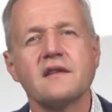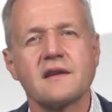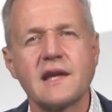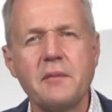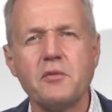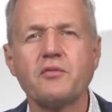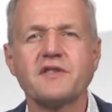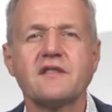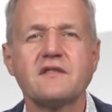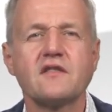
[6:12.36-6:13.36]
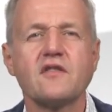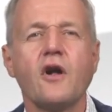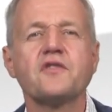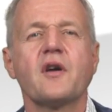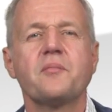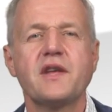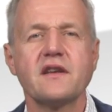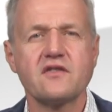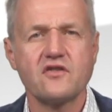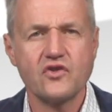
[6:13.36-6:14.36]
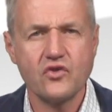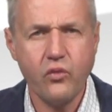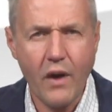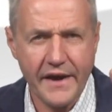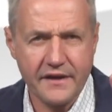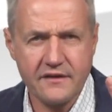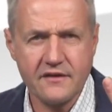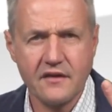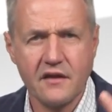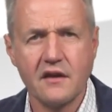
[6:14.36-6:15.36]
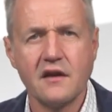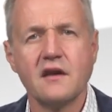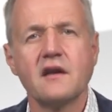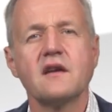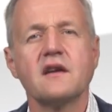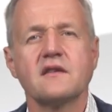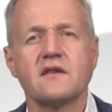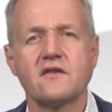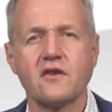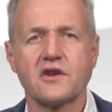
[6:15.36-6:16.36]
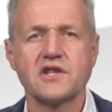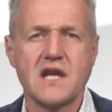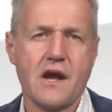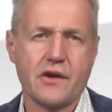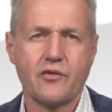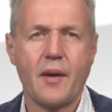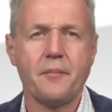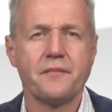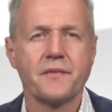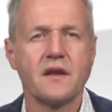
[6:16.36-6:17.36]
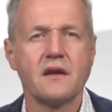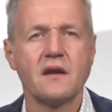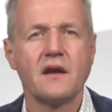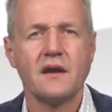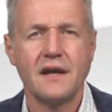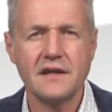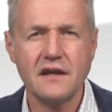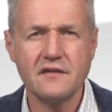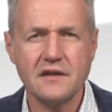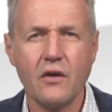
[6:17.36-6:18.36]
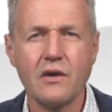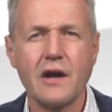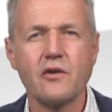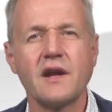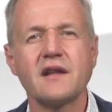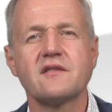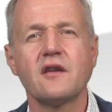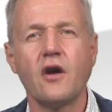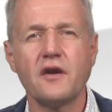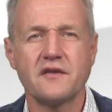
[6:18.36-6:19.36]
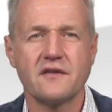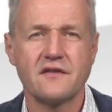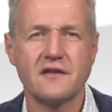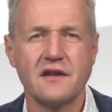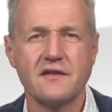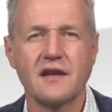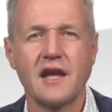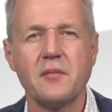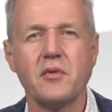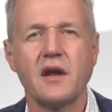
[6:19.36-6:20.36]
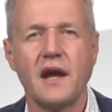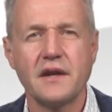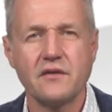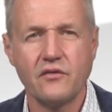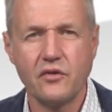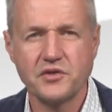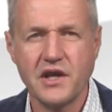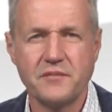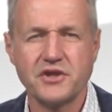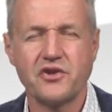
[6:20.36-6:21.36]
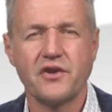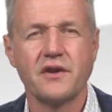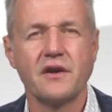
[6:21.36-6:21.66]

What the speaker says: the cable resistance also appears twice in the circuit diagram. Let us now calculate the losses in the cable at room temperature.